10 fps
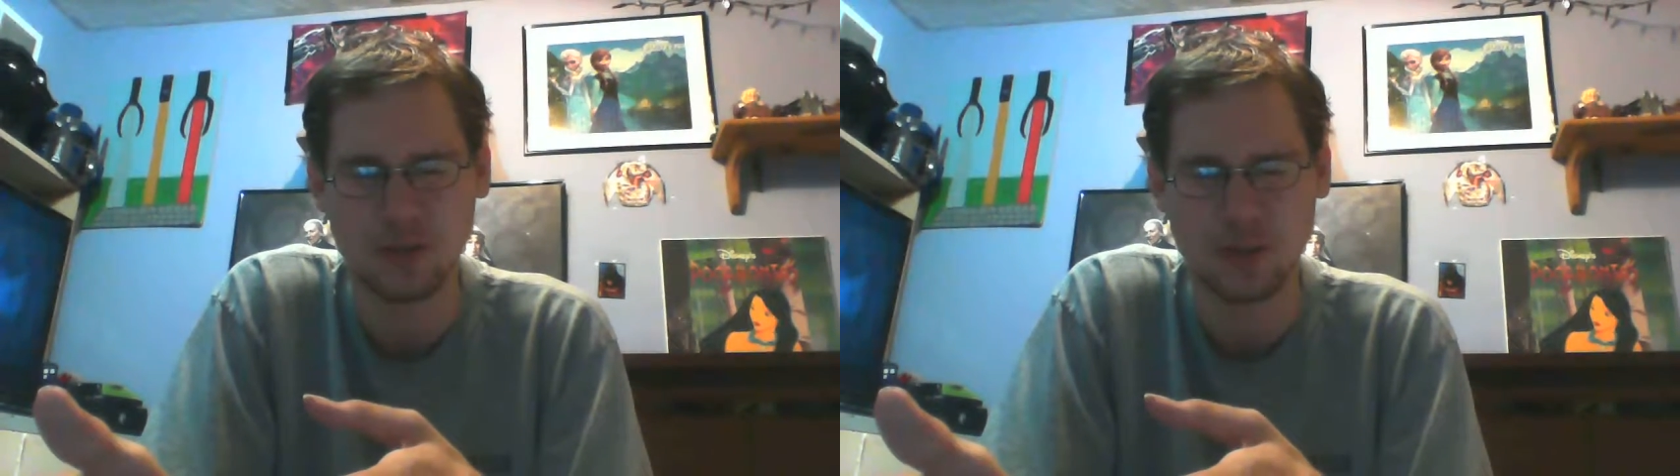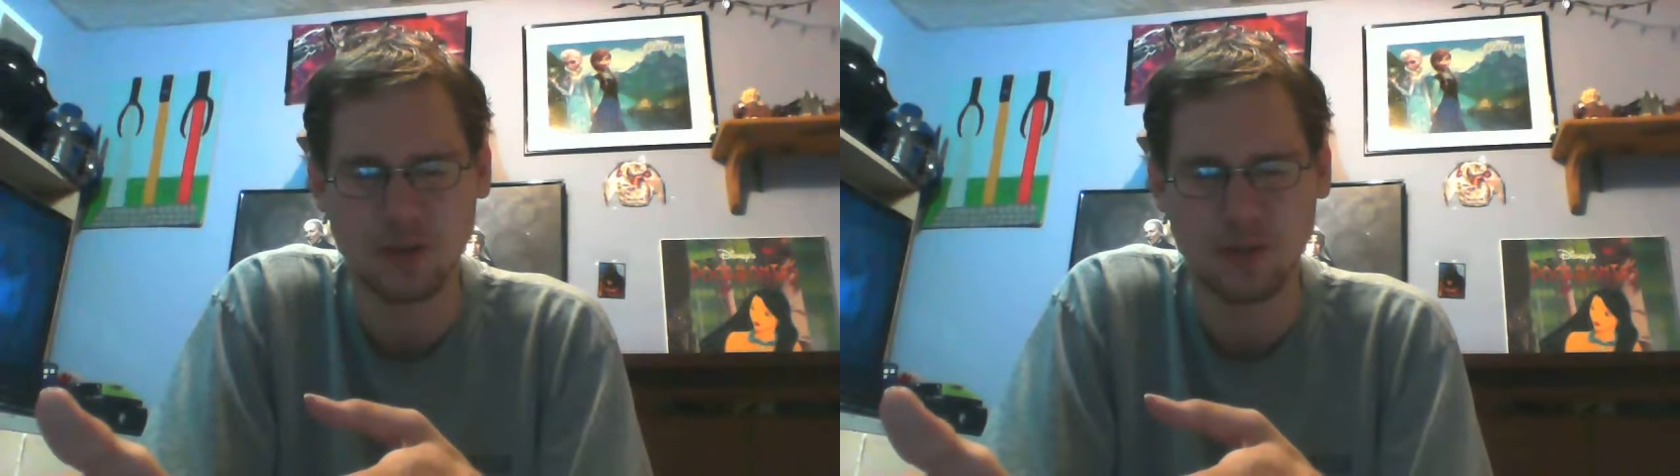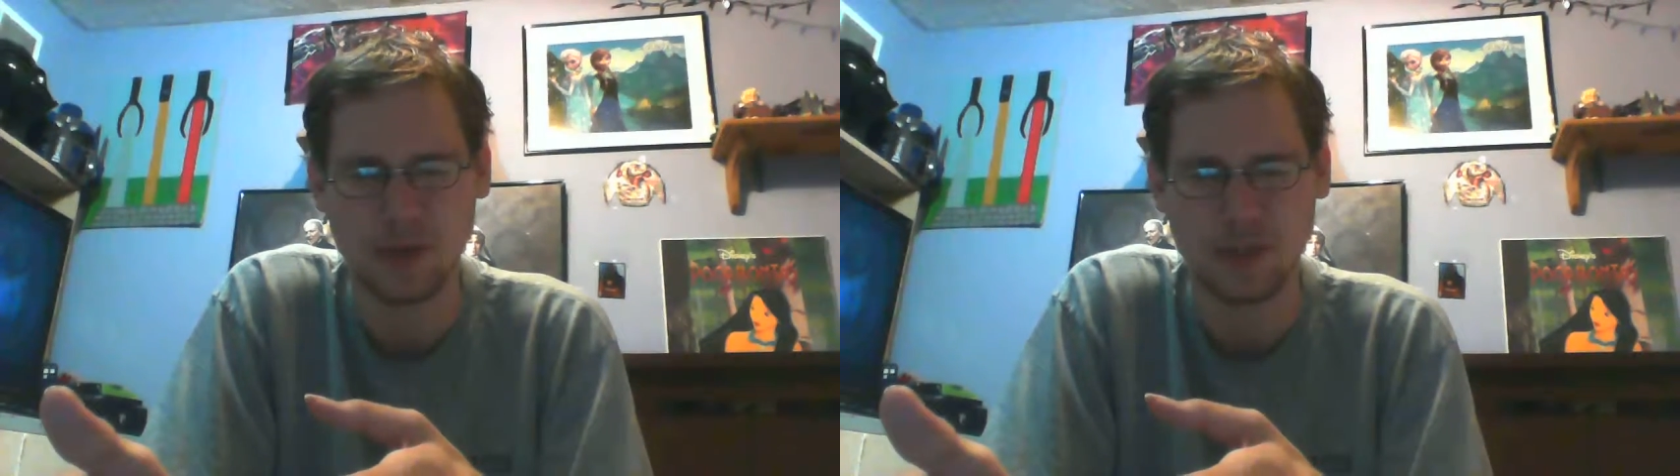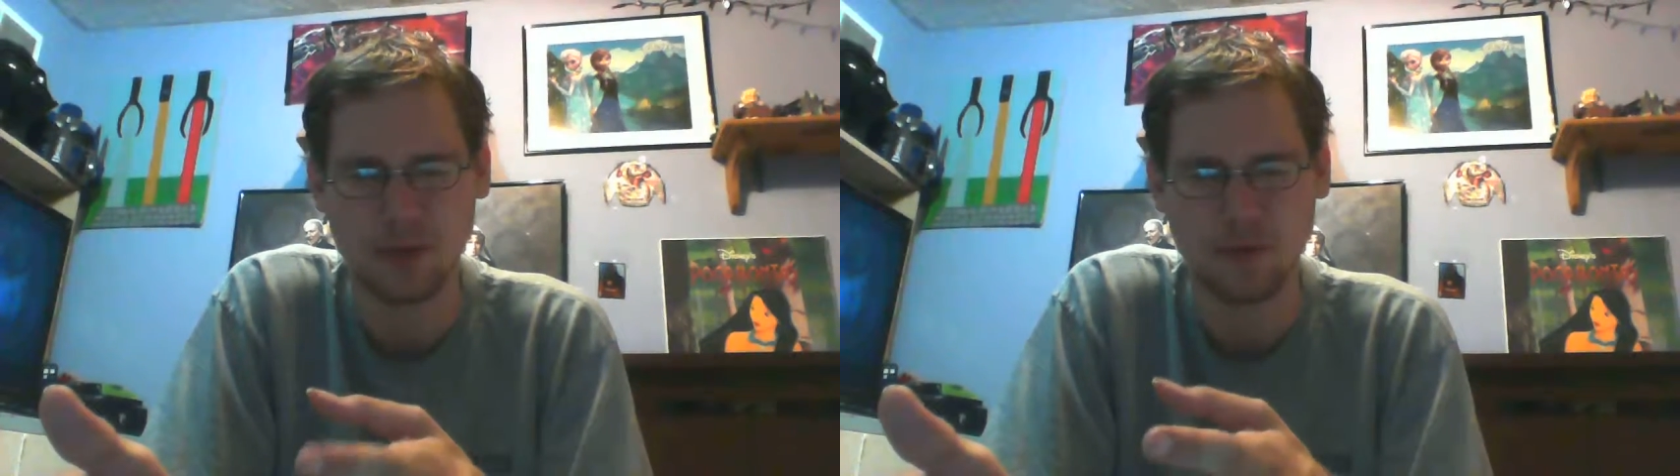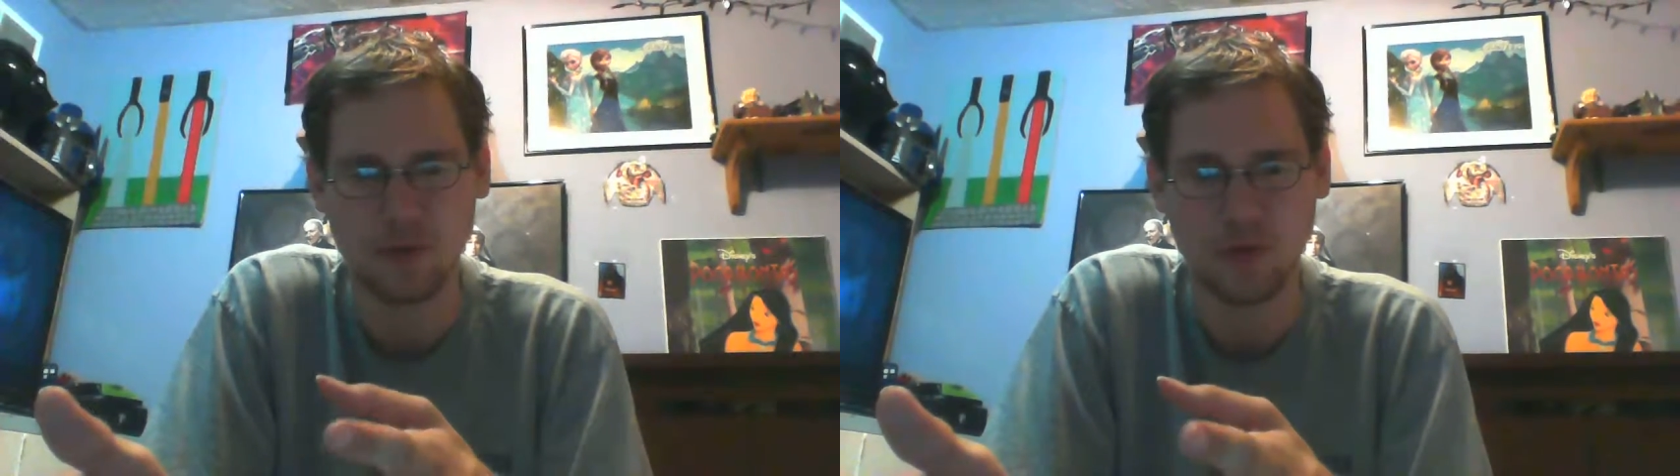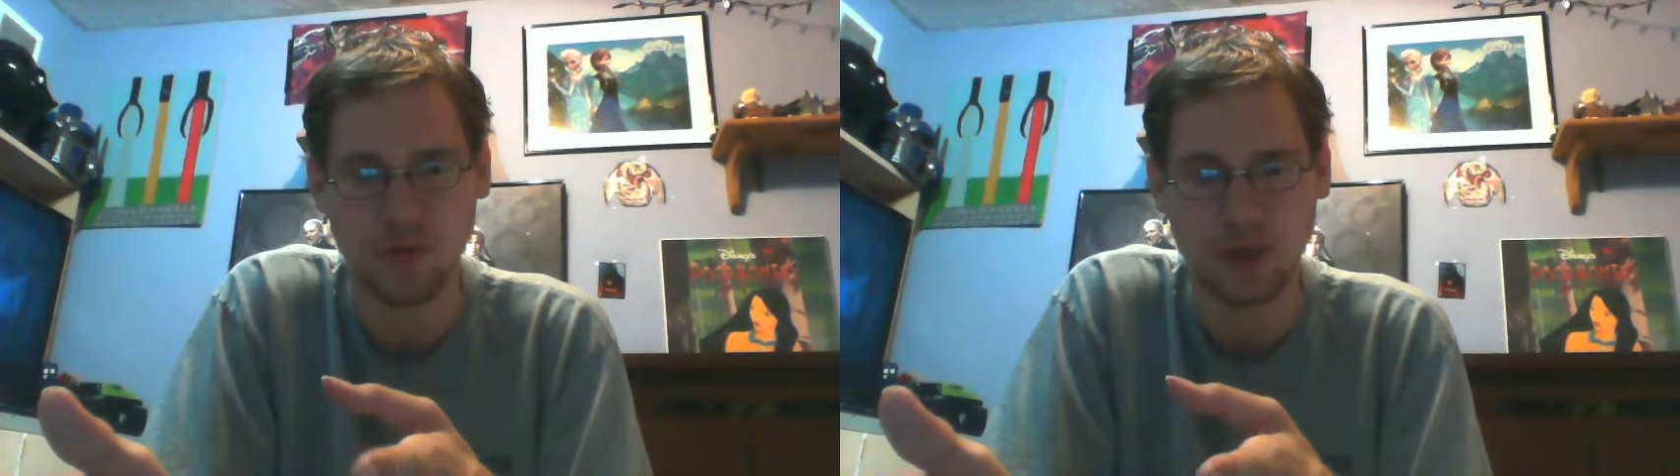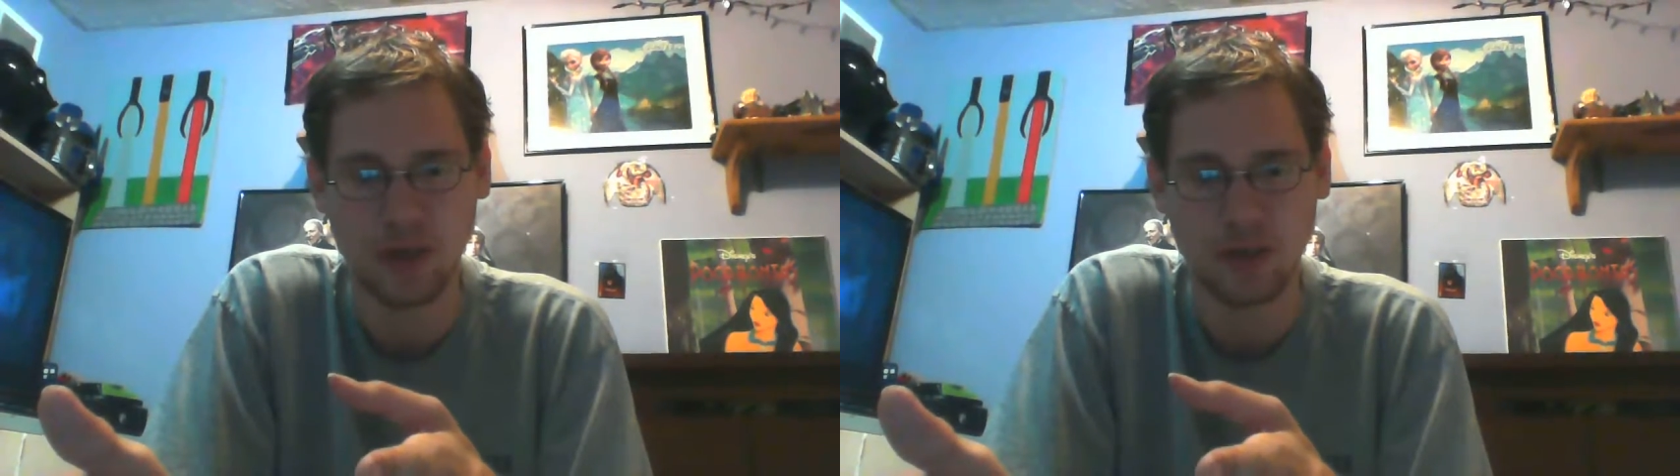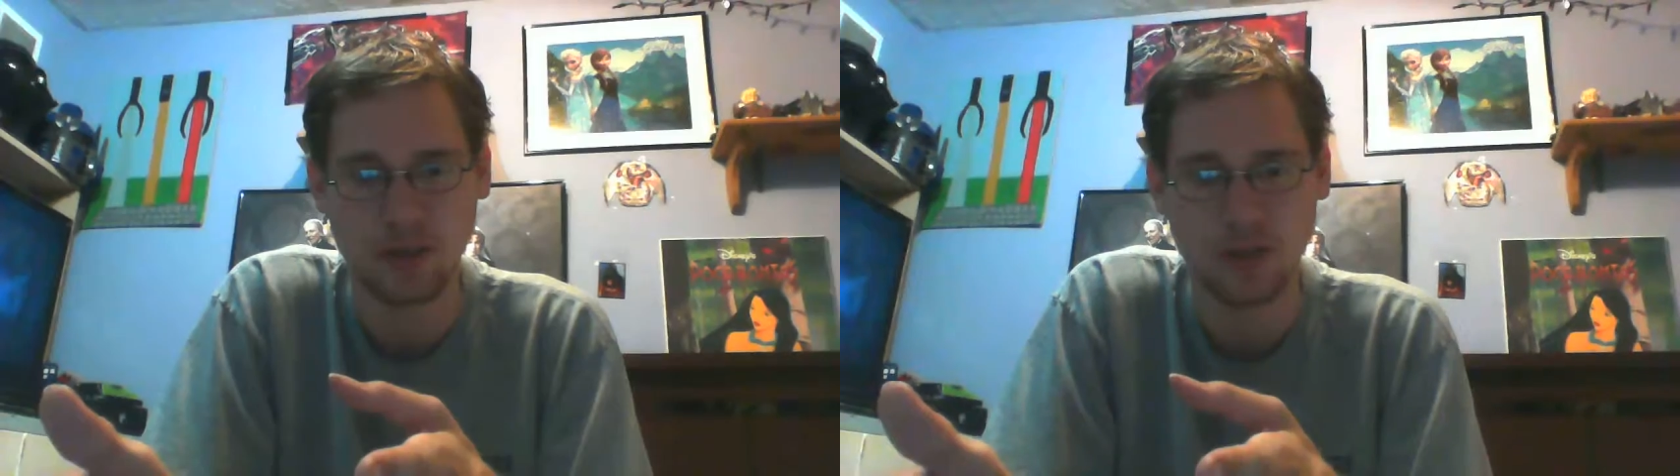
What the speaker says: which I will make a deck review for that,